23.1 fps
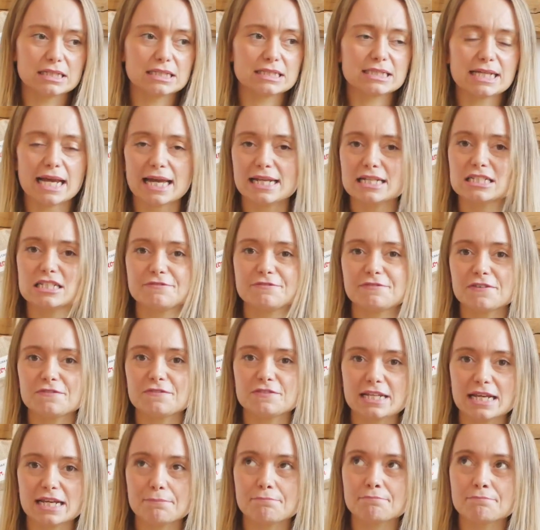10 to
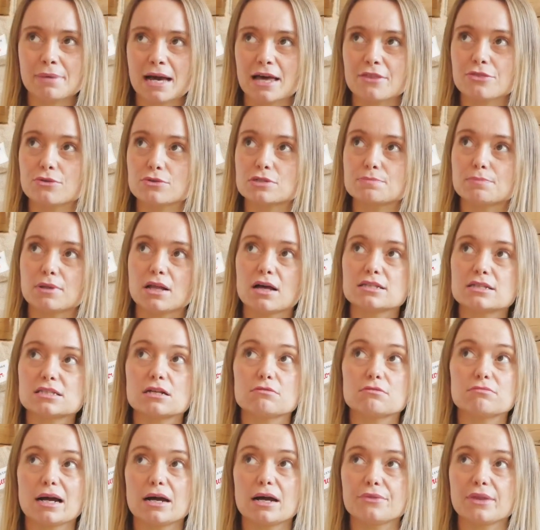15 pathos plants
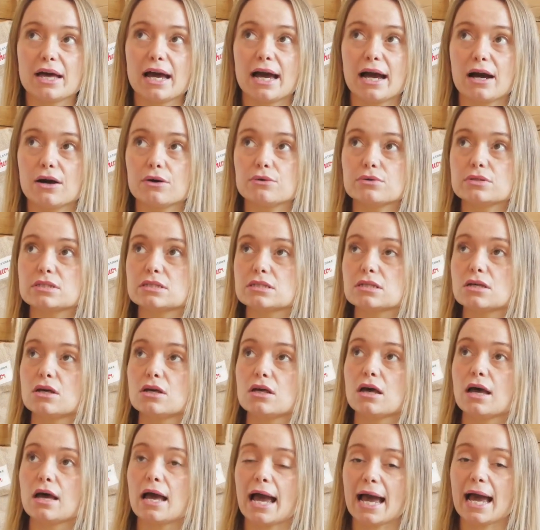around the house
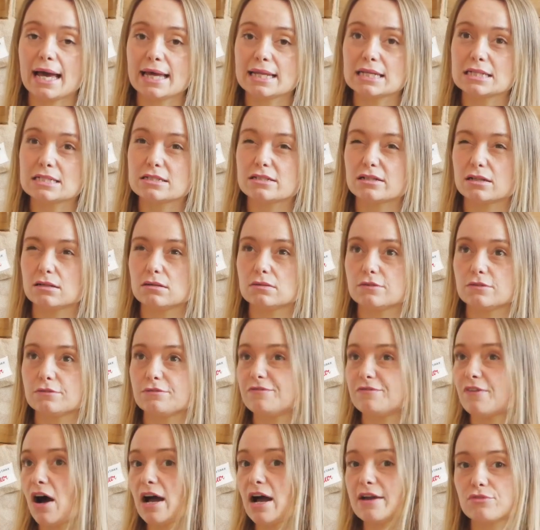and
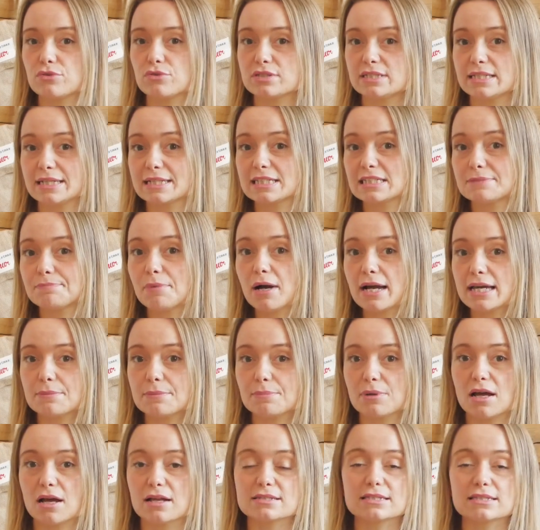5 or 6 spider
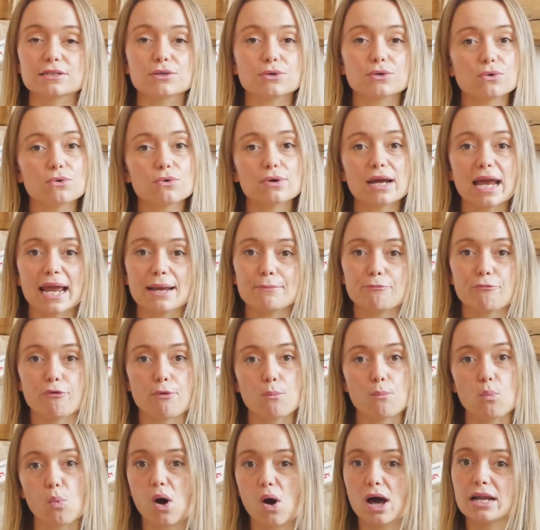plants that all came
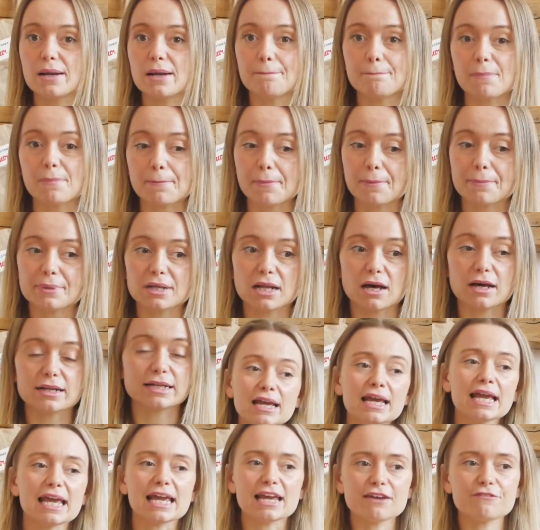from one mama plant.
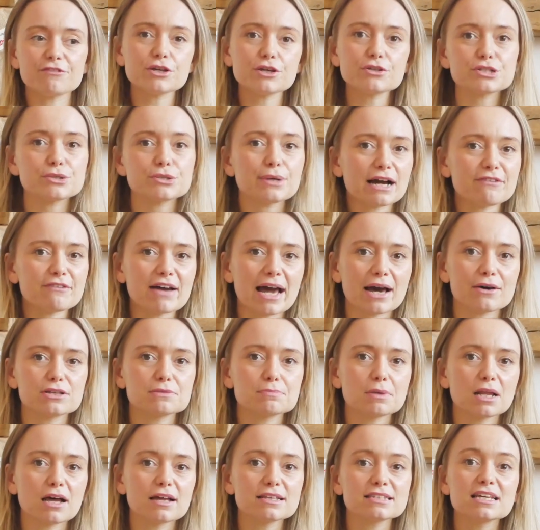If you do have house
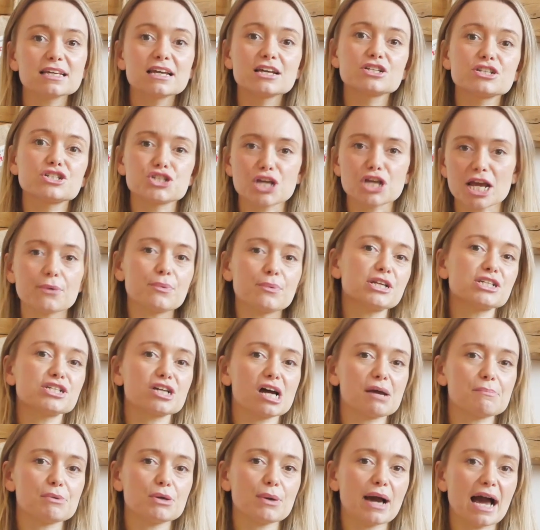plants, check which
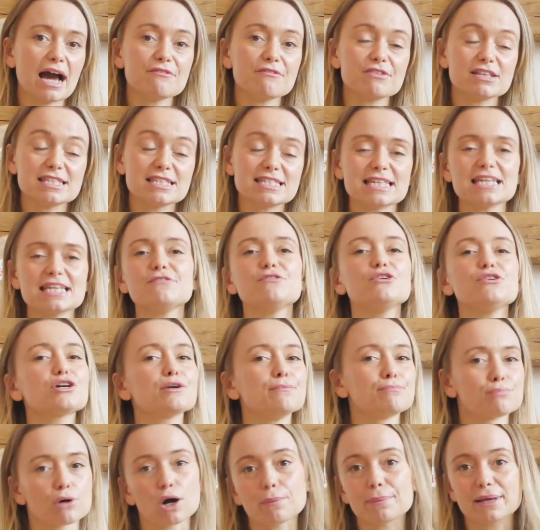type you have and see if you
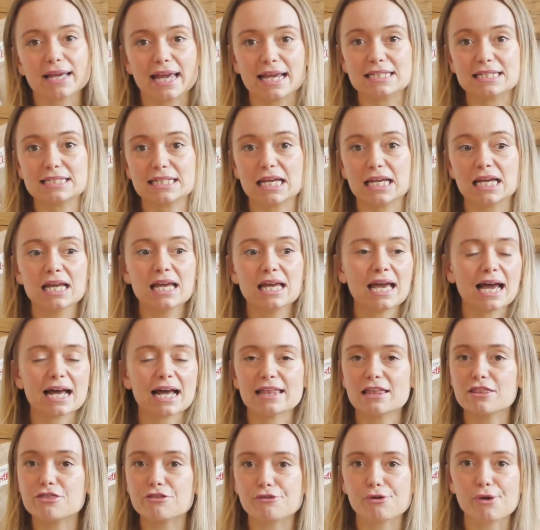can propagate it.
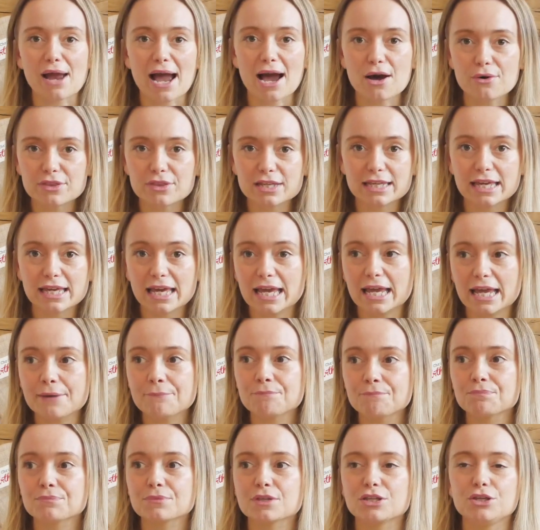And then throughout the
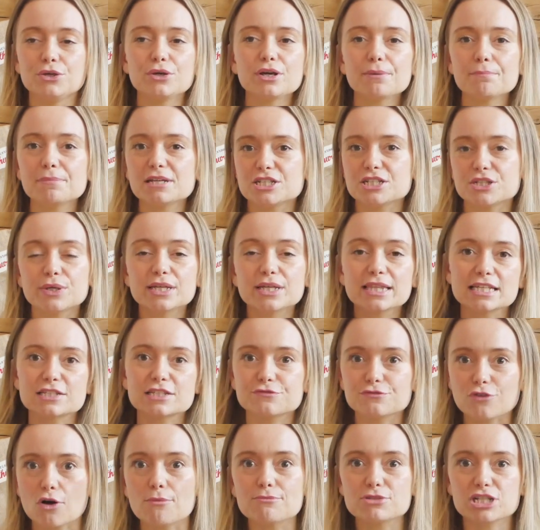year, you can be doing
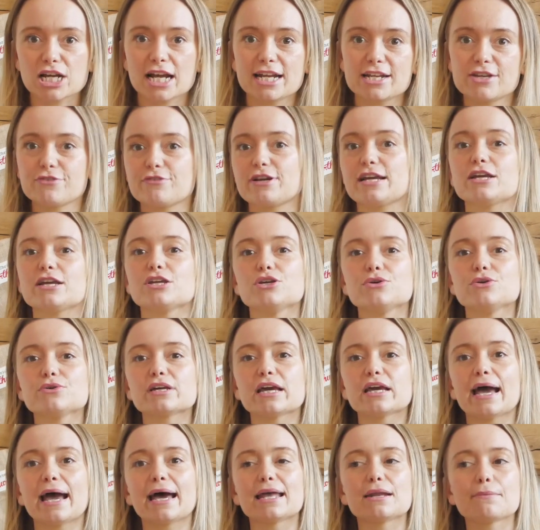this from January. You
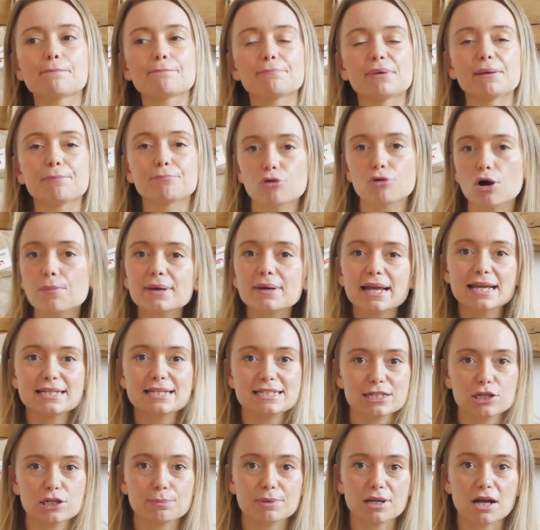can be
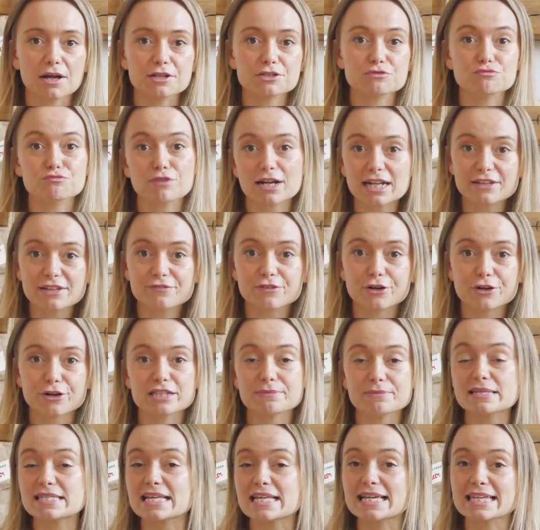propagating your plants ready for
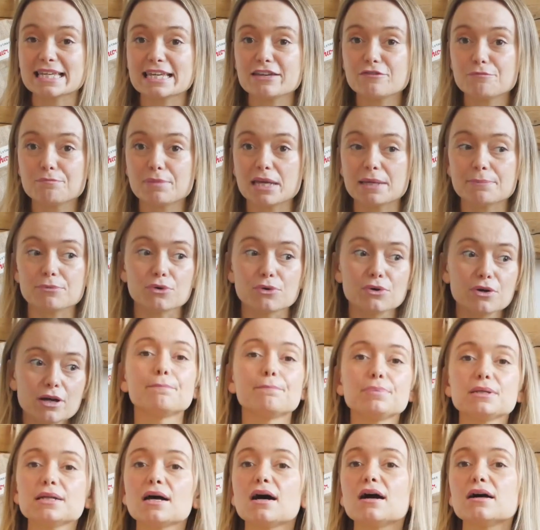Christmas and give people
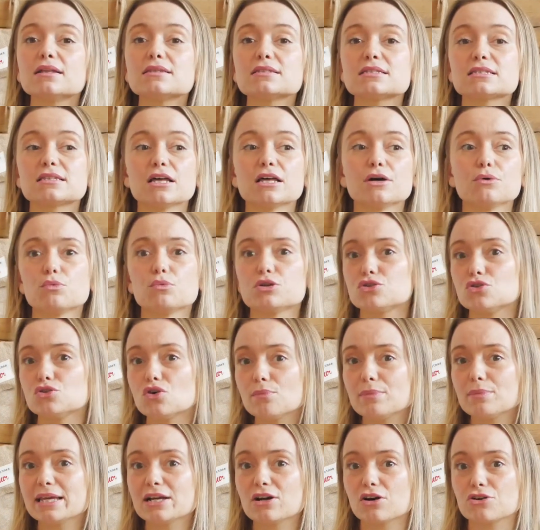plants that would
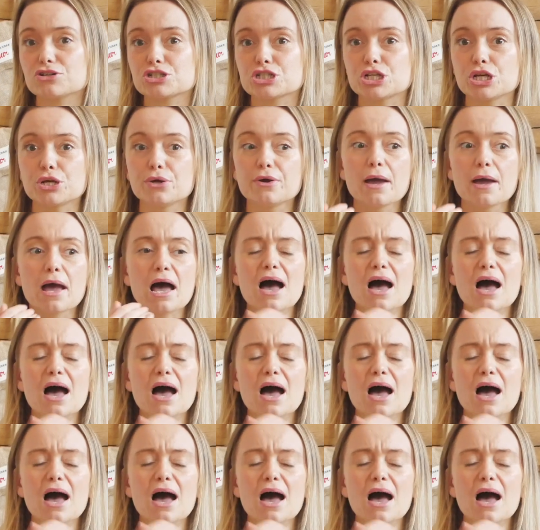normally cost you